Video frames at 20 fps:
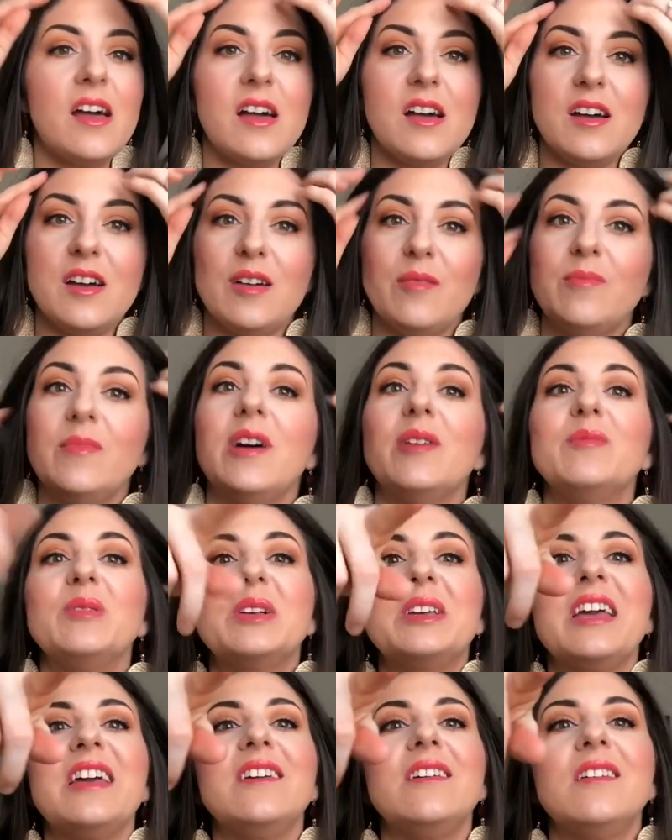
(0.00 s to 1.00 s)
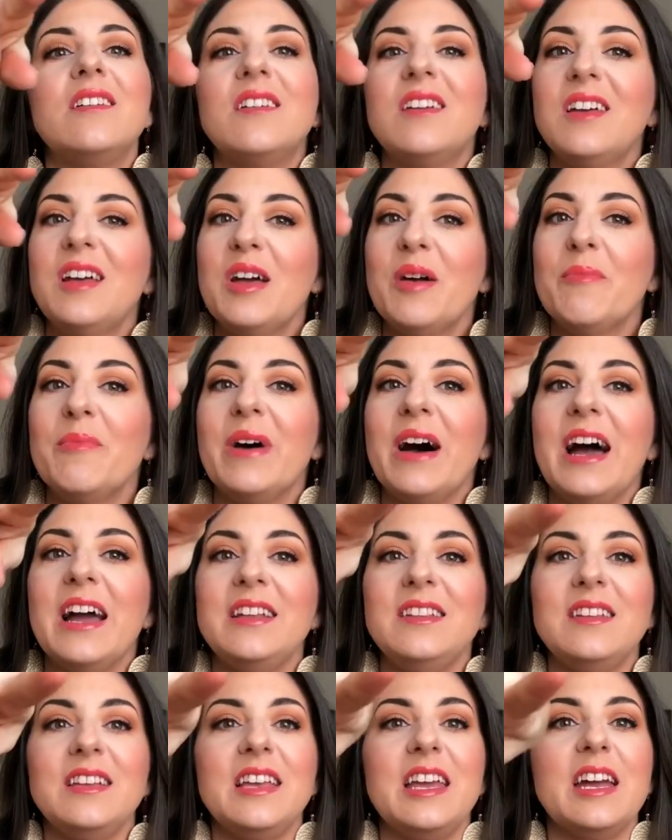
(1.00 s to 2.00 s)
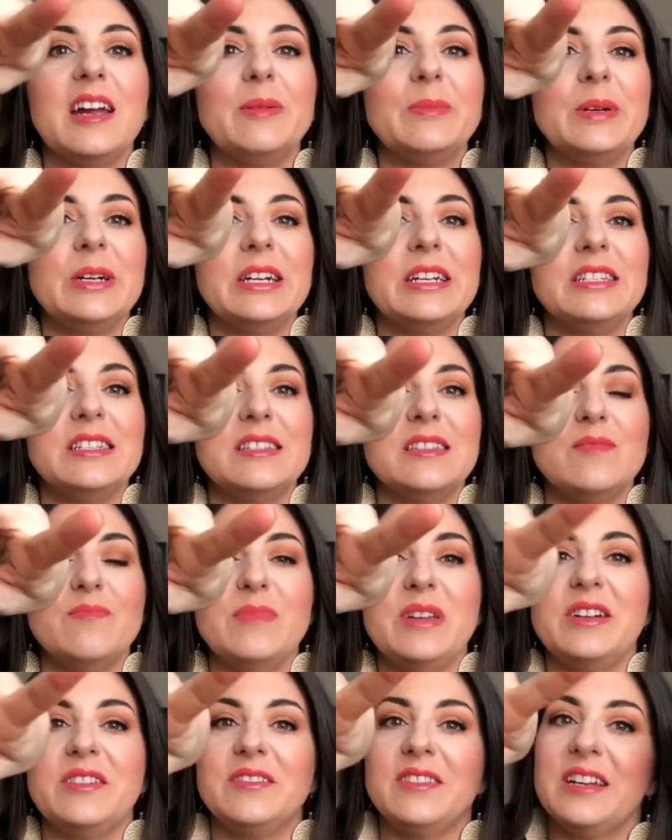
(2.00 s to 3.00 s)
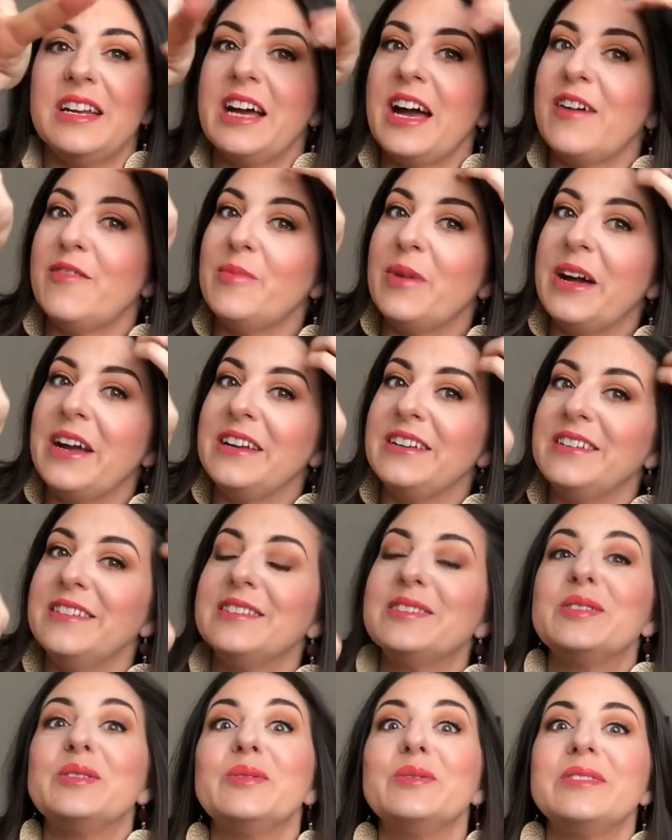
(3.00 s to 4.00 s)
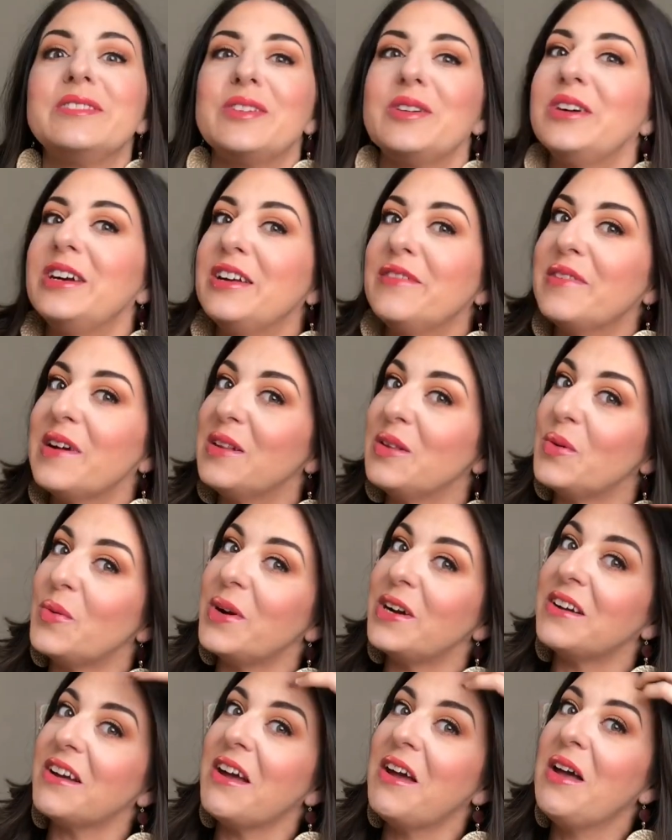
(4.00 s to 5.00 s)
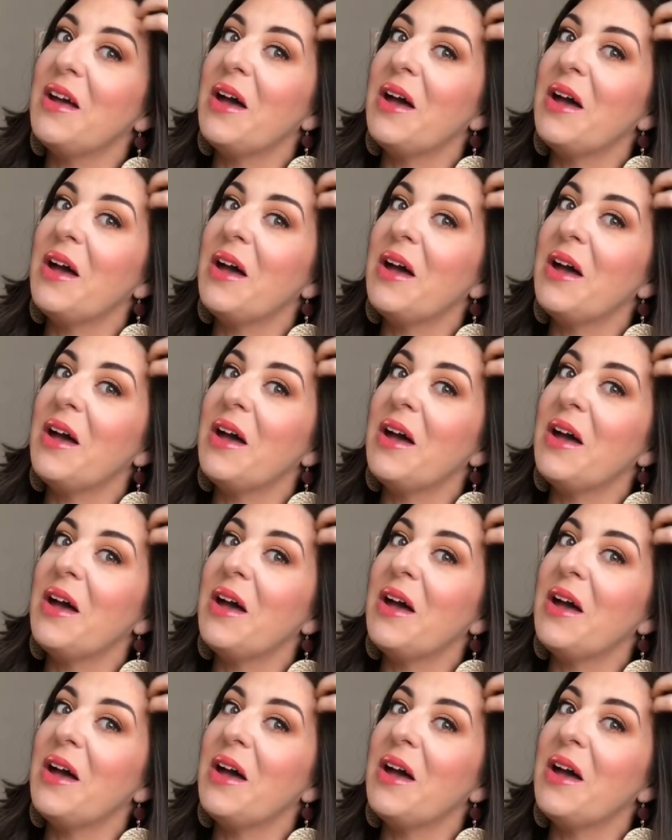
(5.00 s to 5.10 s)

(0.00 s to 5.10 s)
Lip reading: I'm looking behind the camera into the mirror that I have behind it, so sorry if I look weird.